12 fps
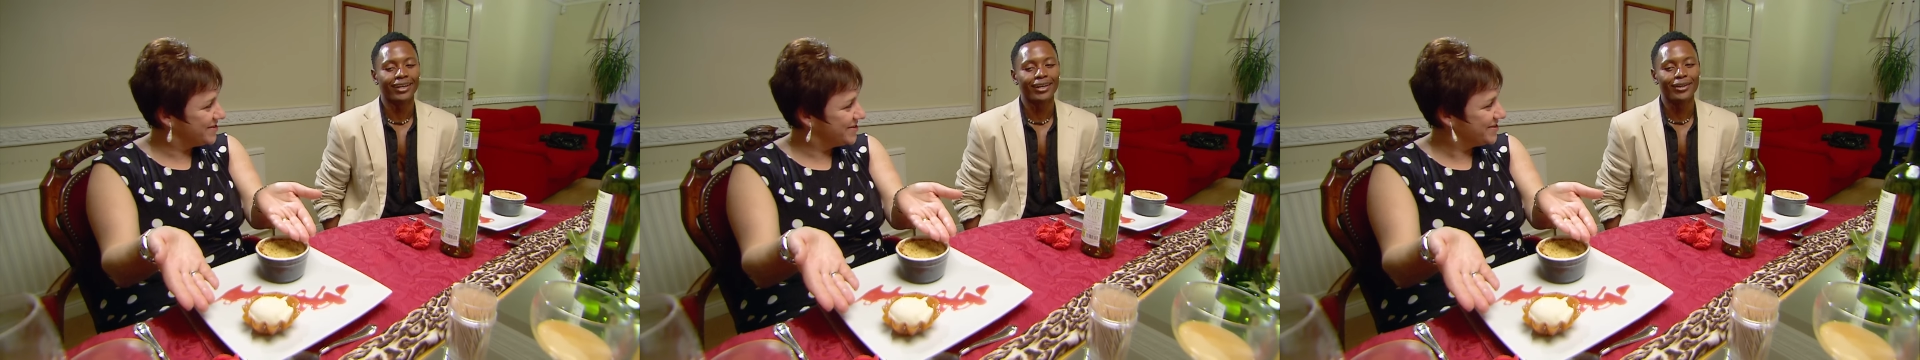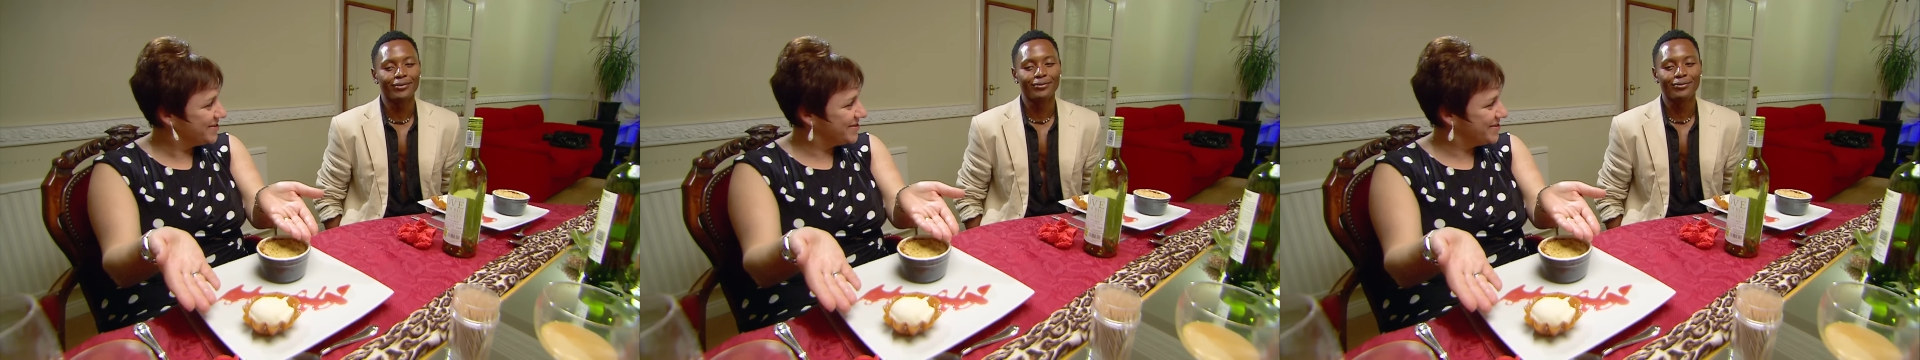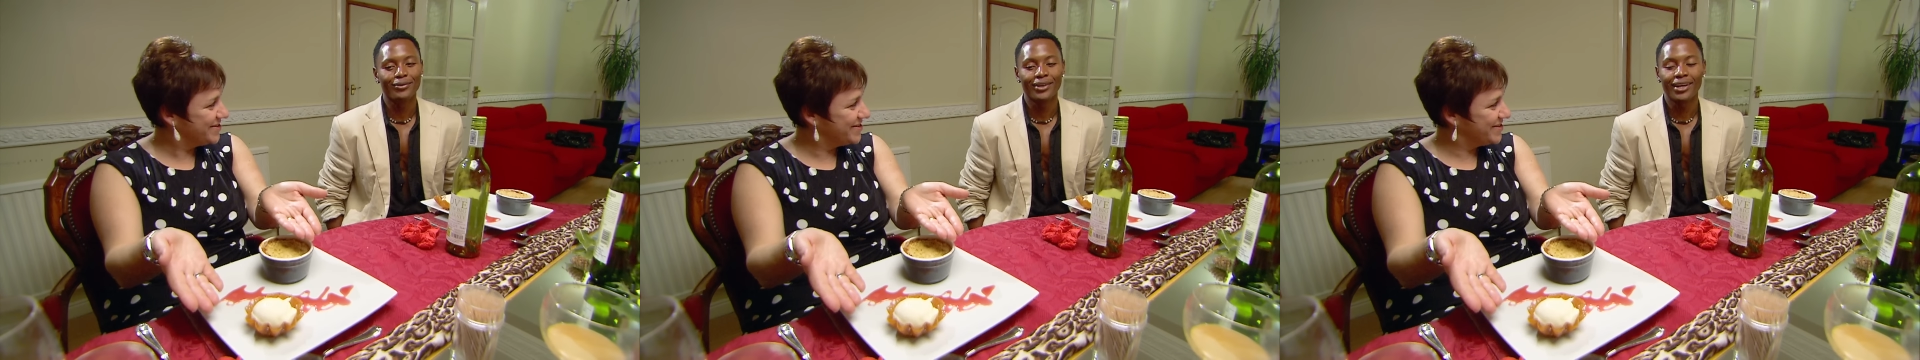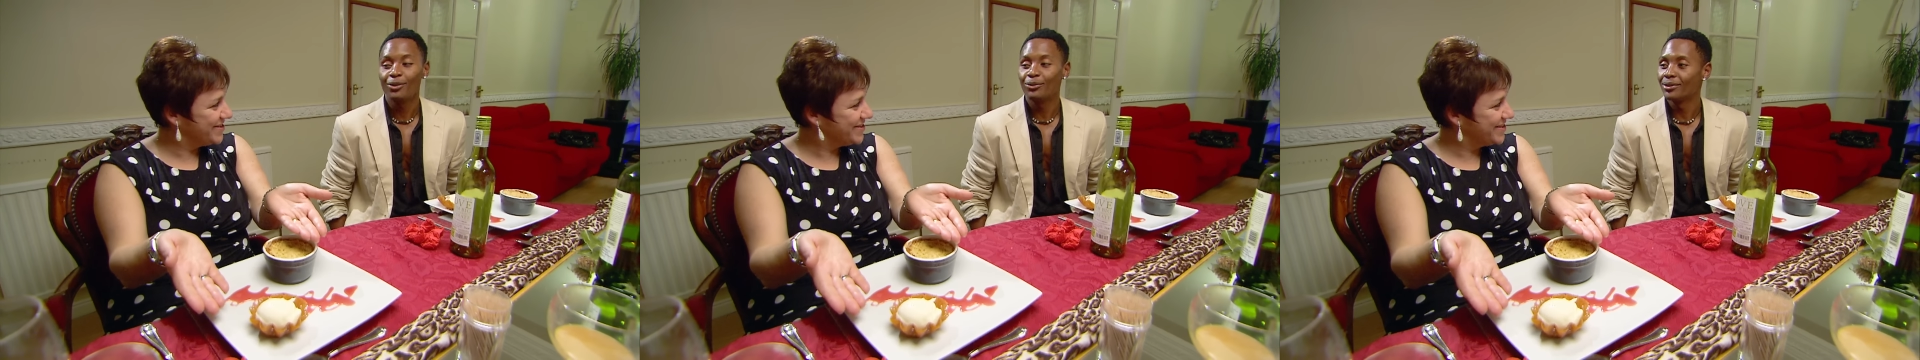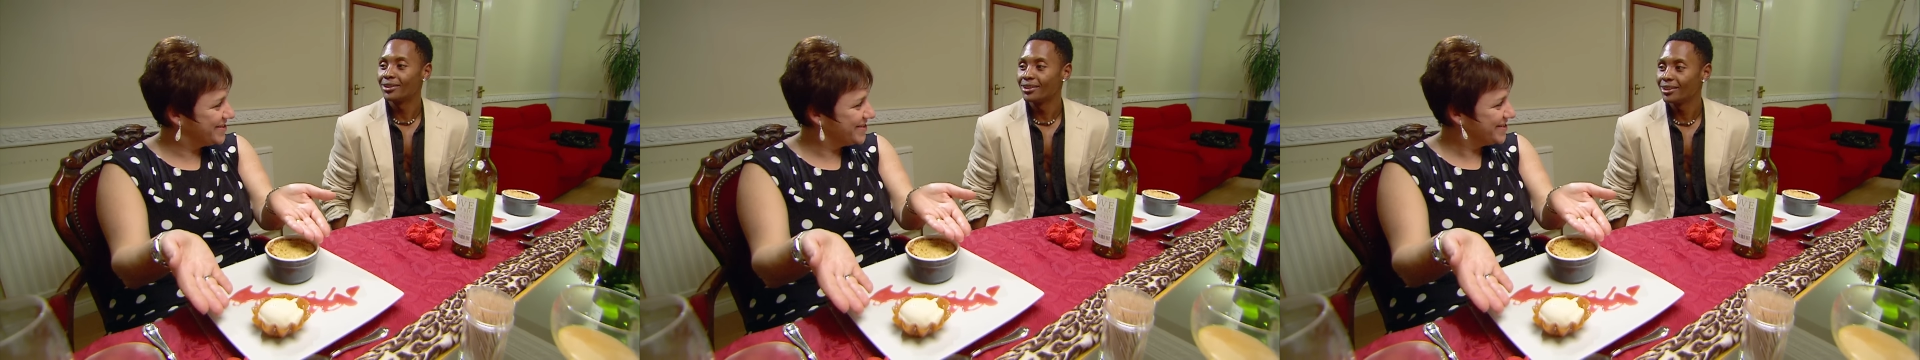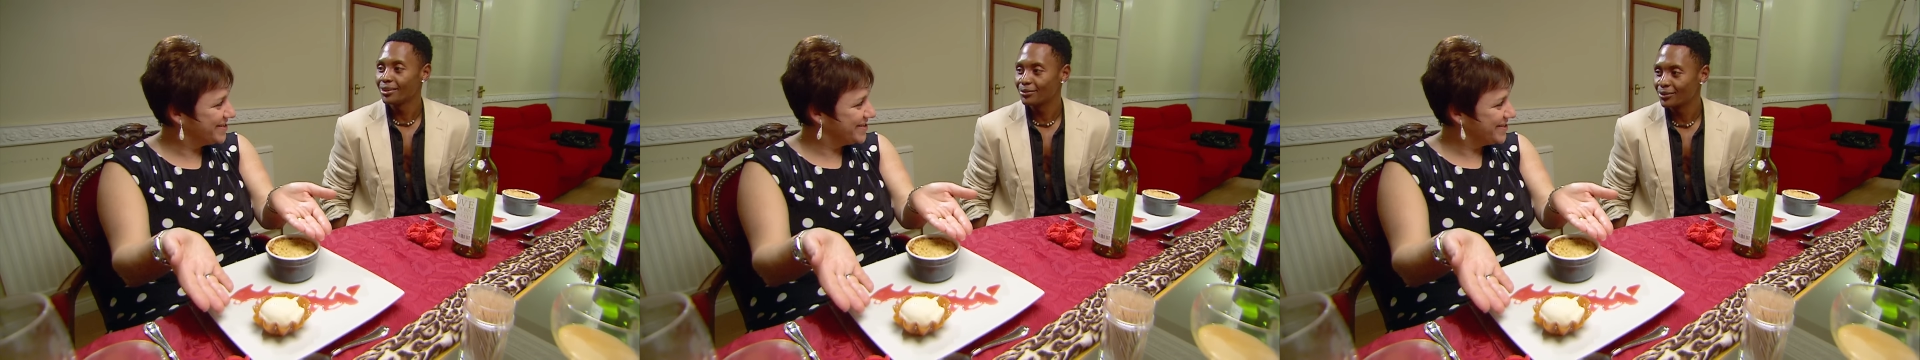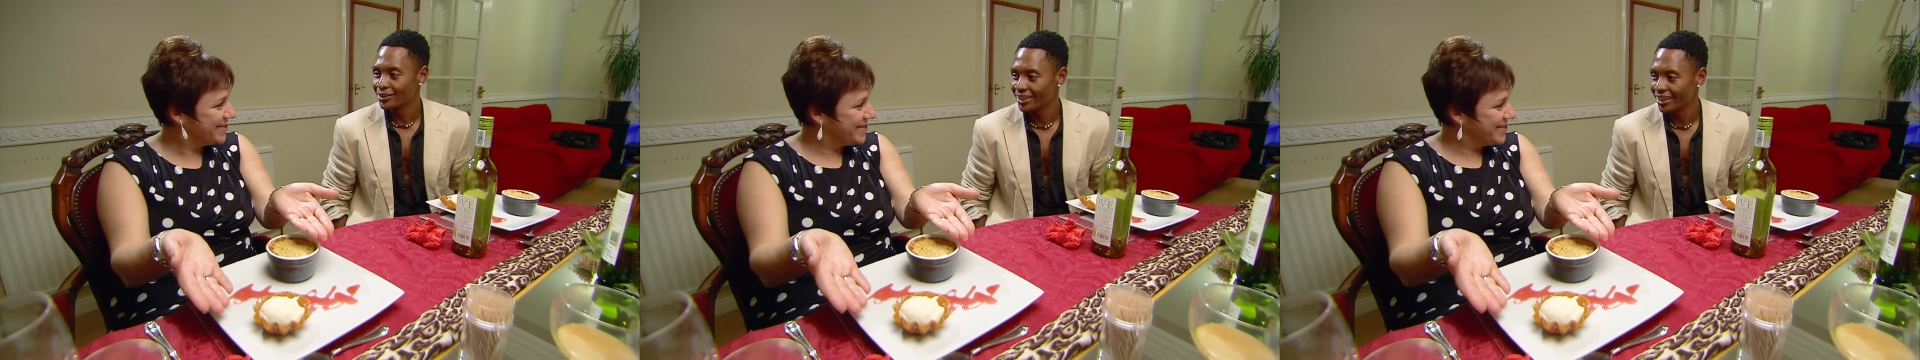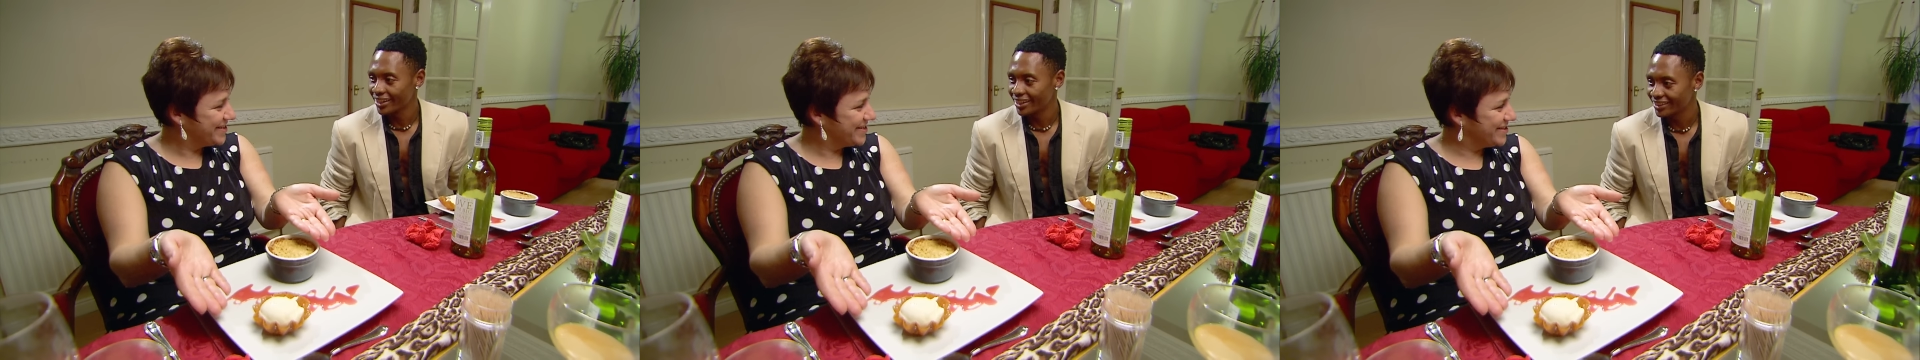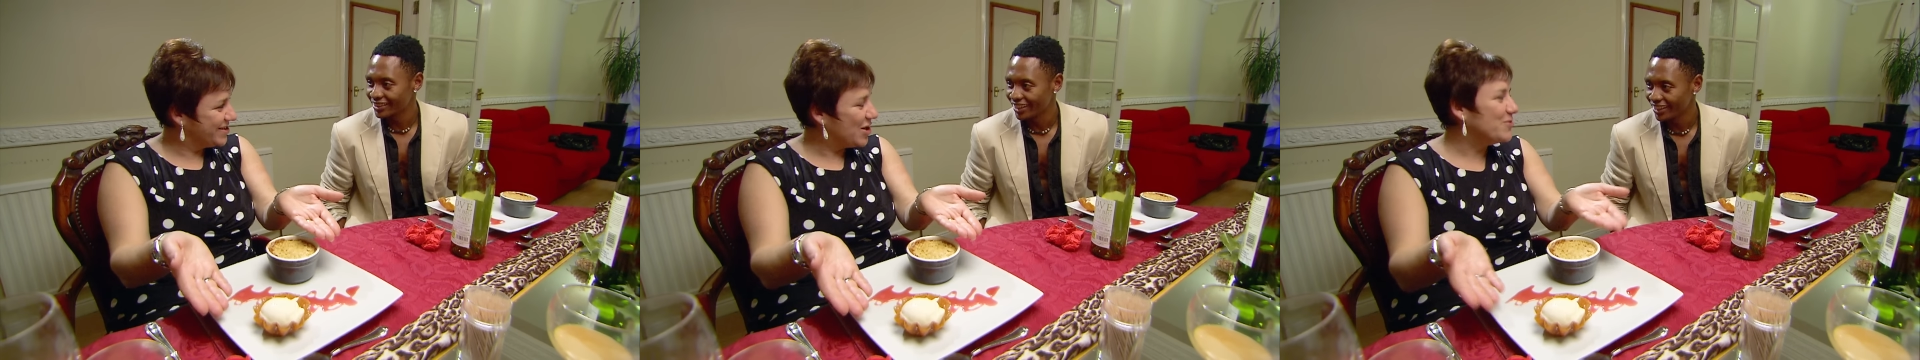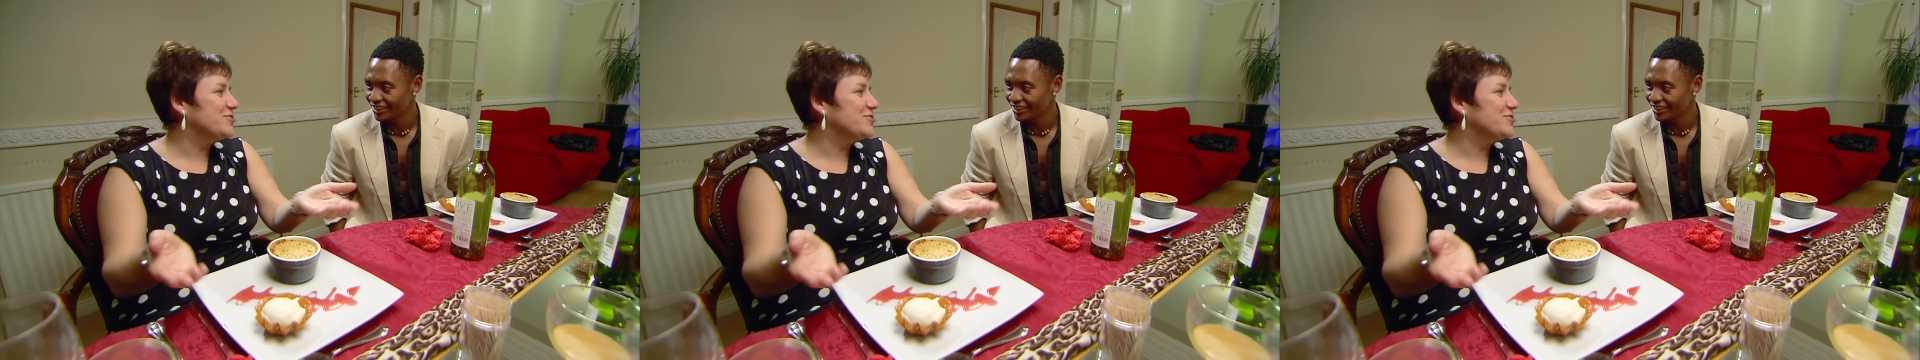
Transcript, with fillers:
Speaker 1: And for I would love to say yes, uh, I